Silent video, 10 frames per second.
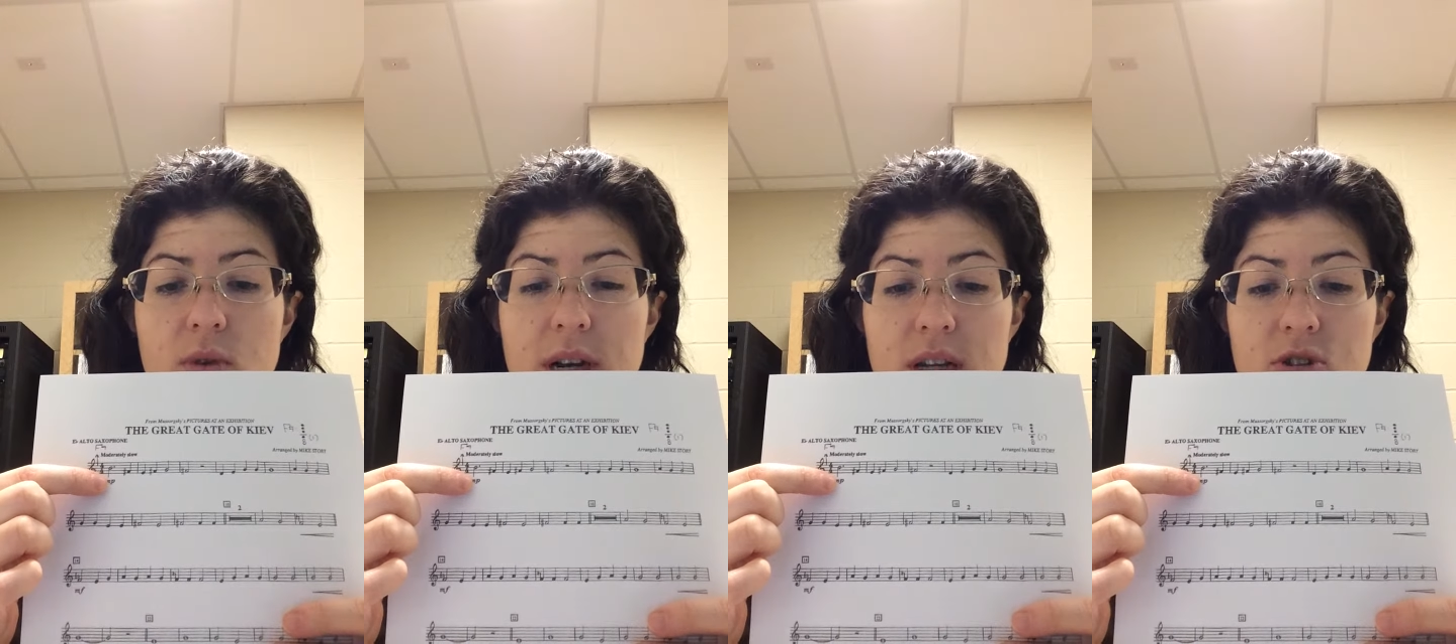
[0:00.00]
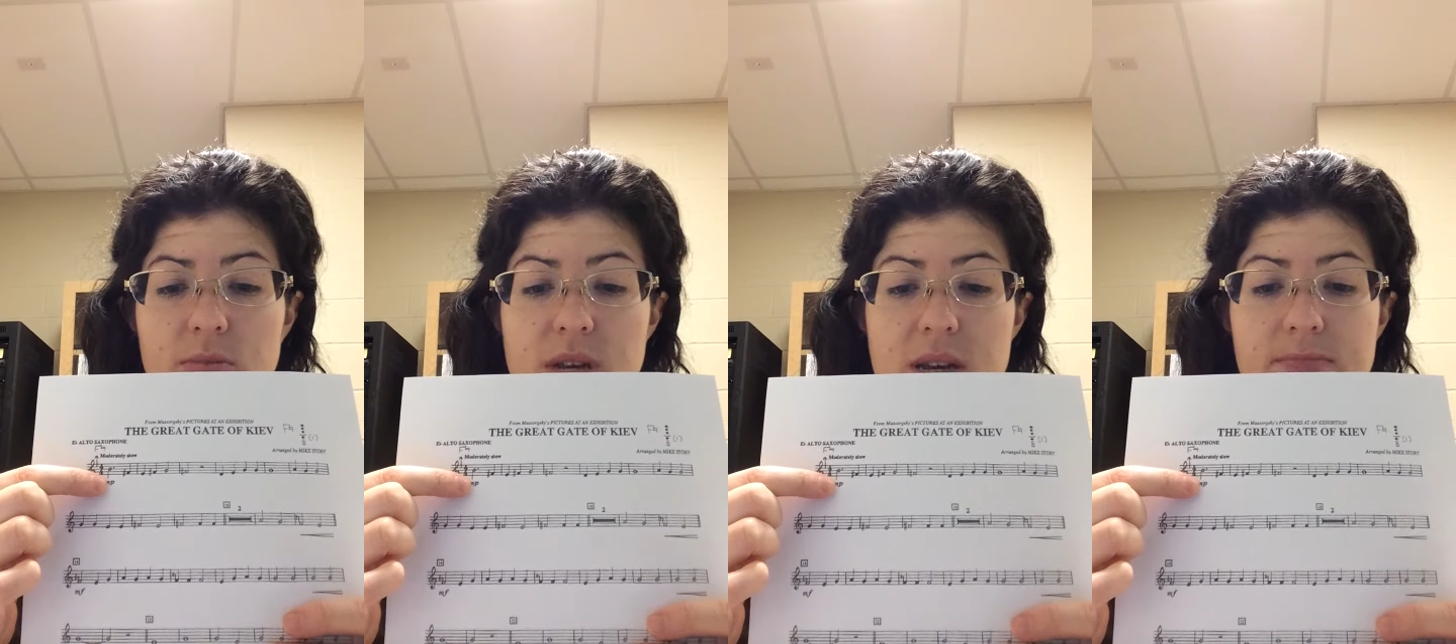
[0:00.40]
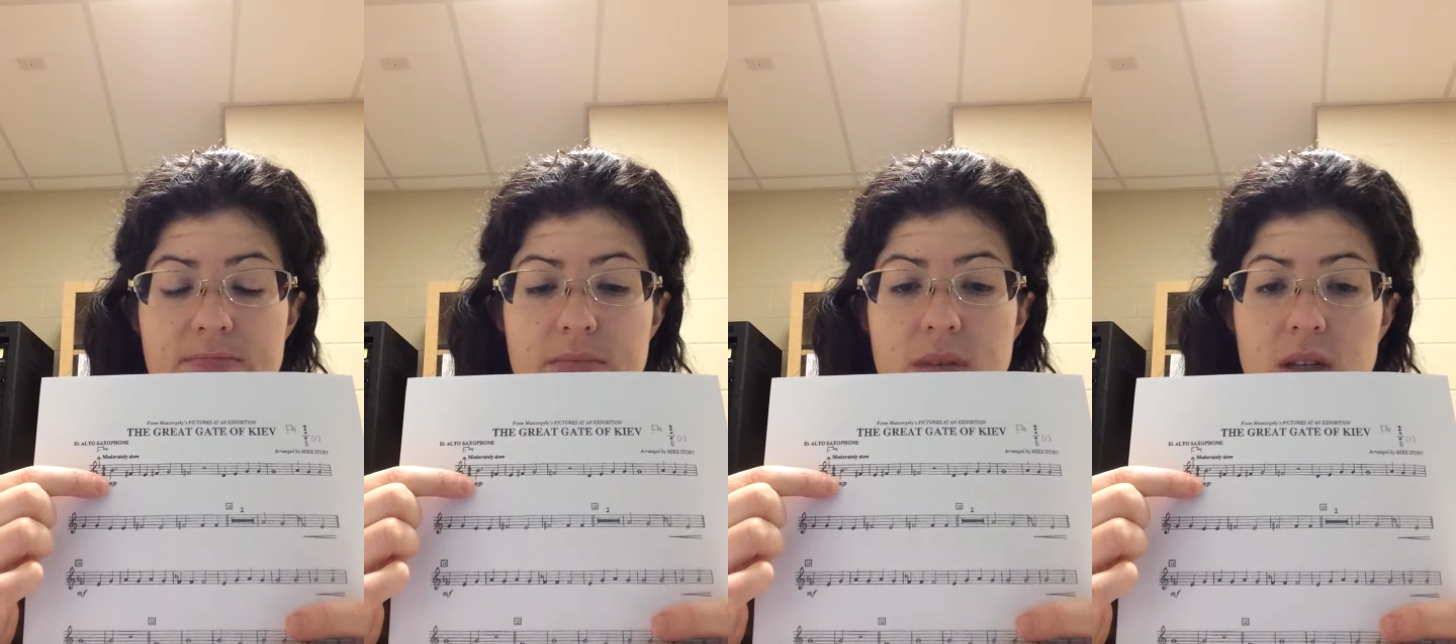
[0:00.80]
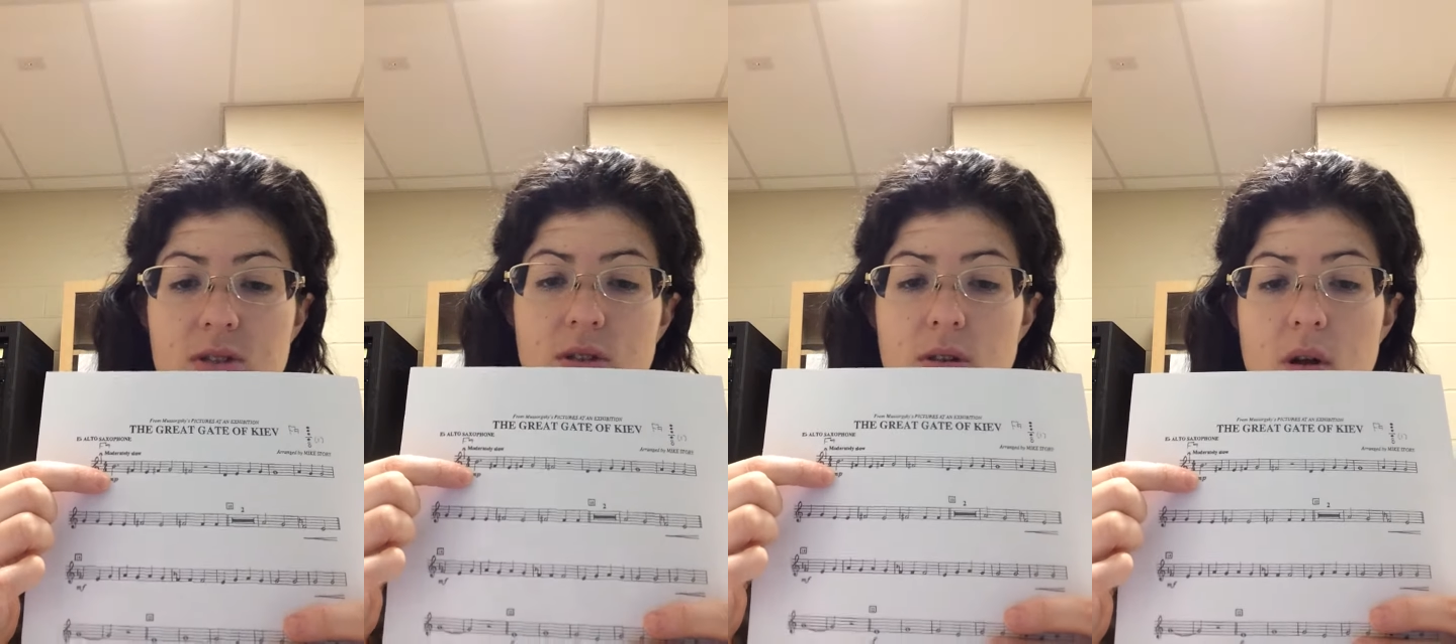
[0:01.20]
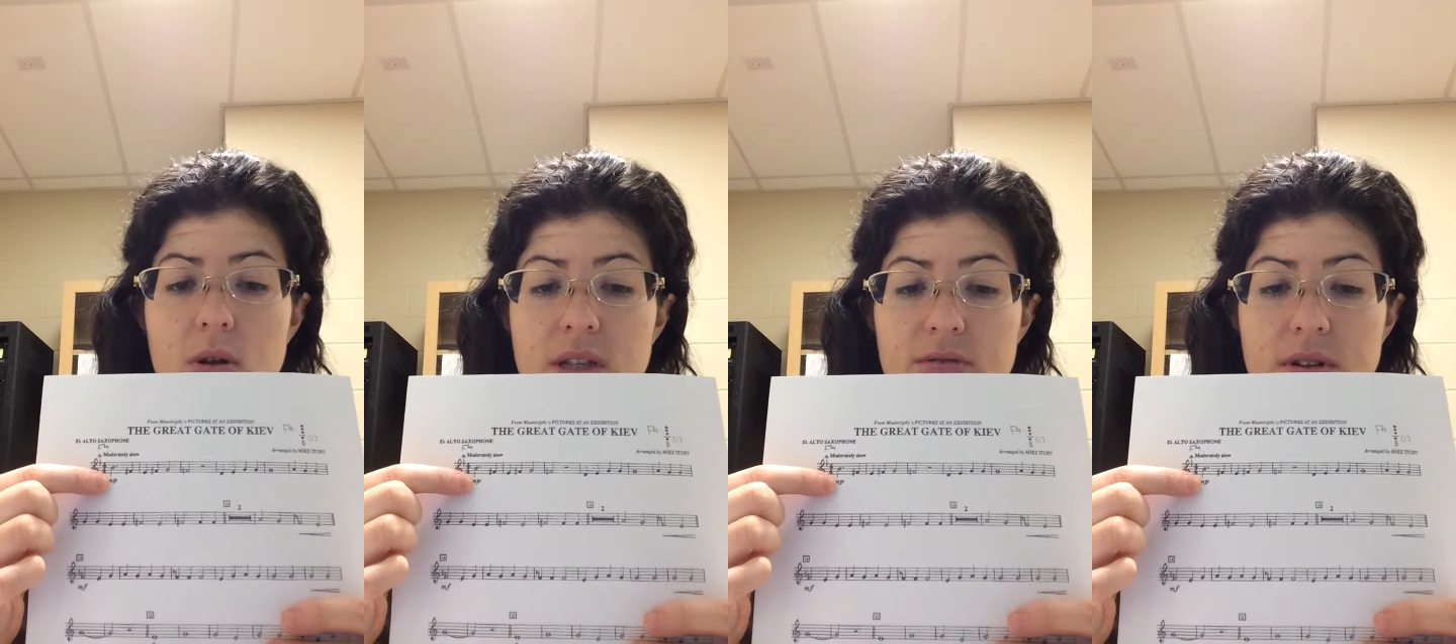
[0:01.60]
1 extra beat. So you'll
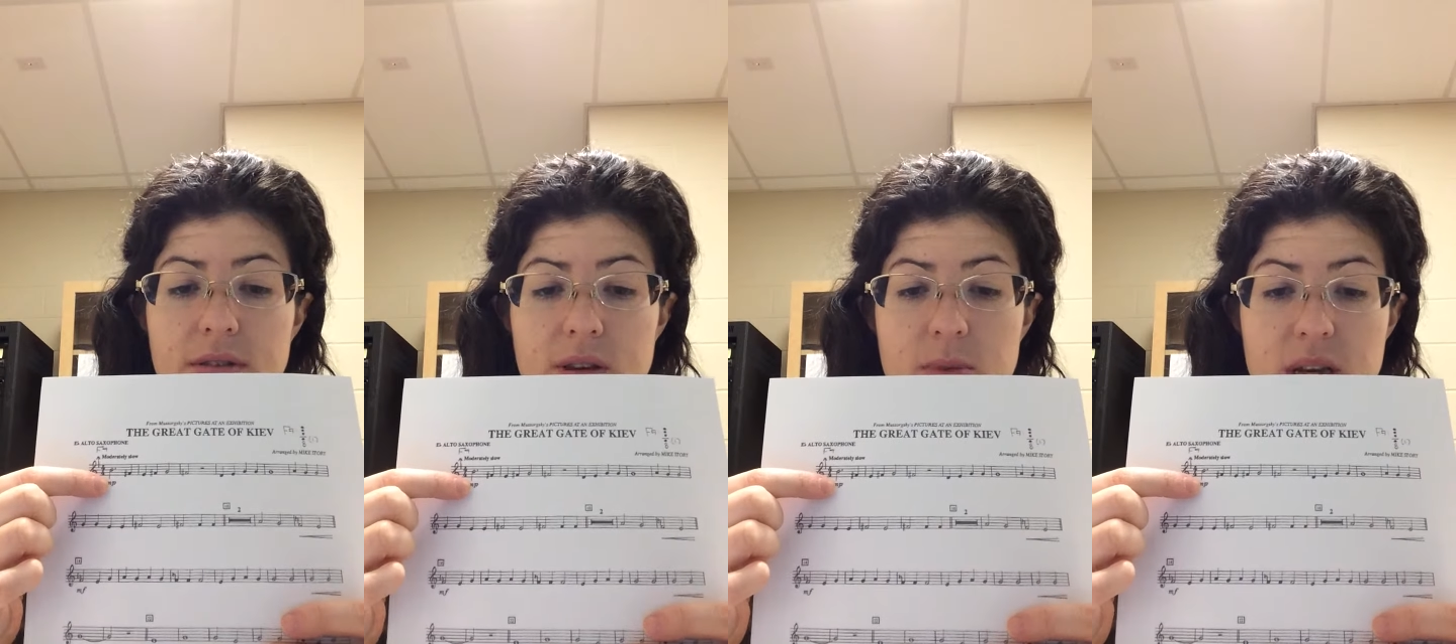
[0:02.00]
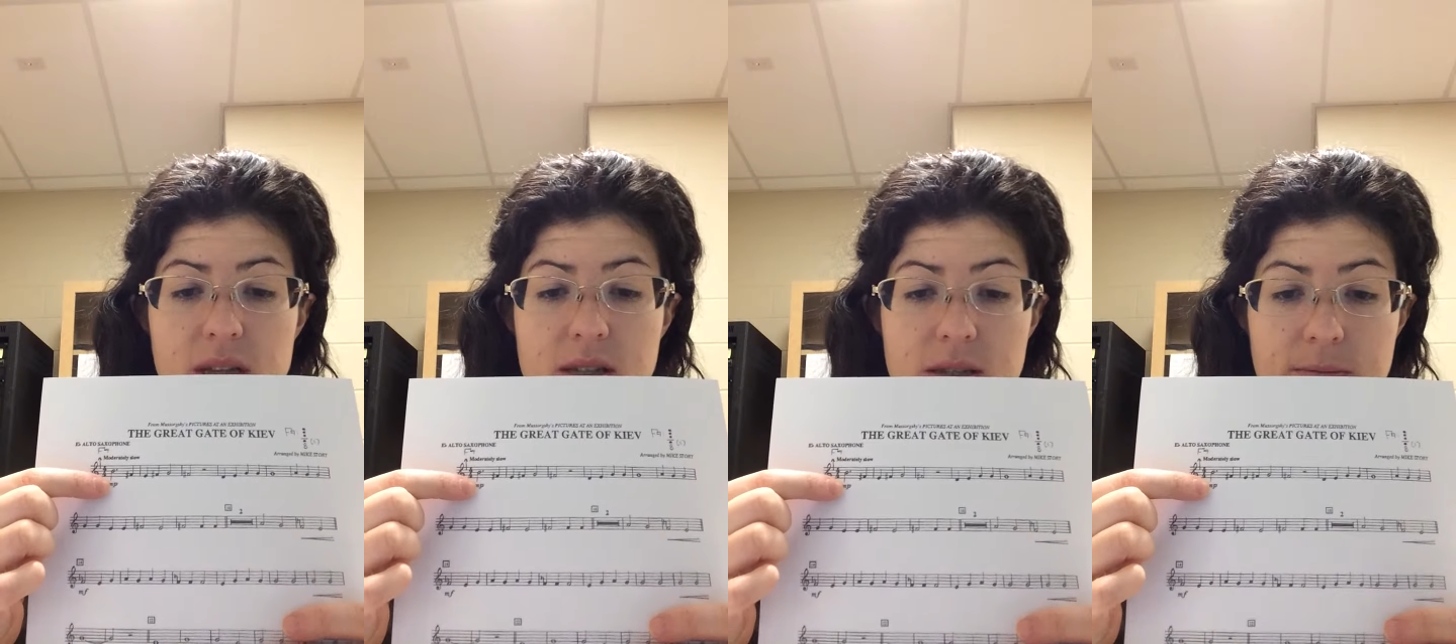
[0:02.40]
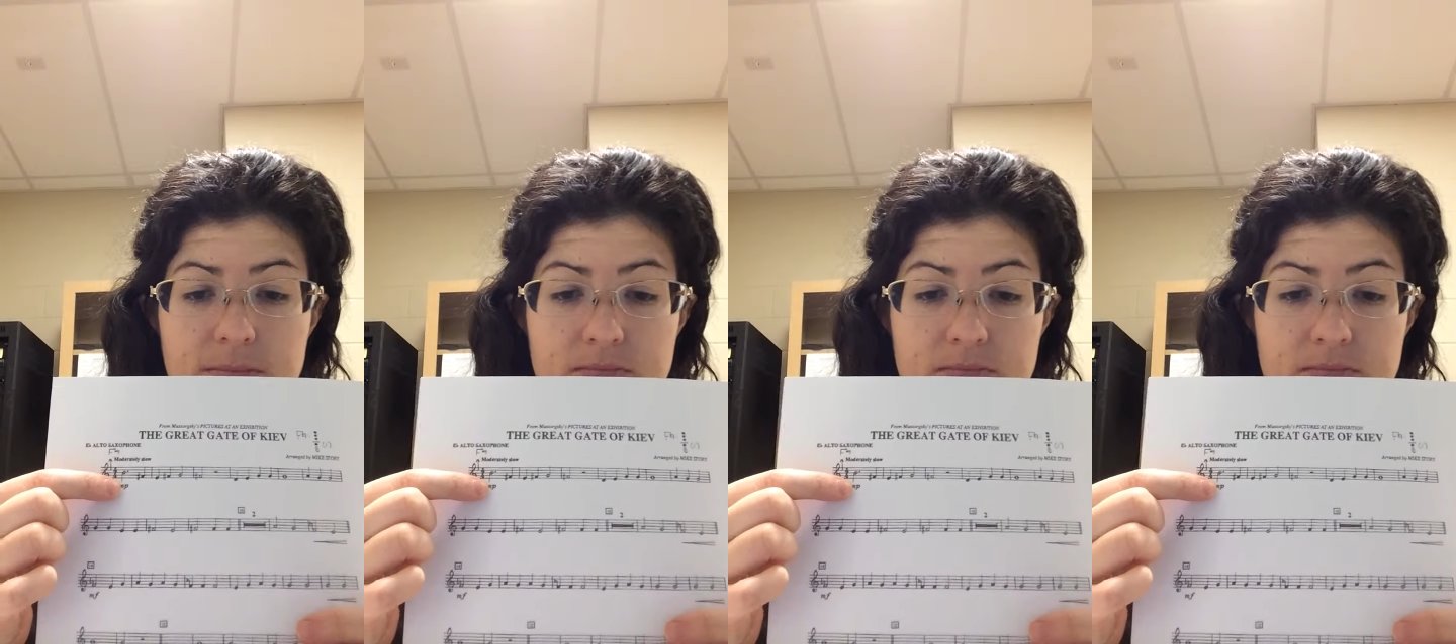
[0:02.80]
hold it for 3 beats.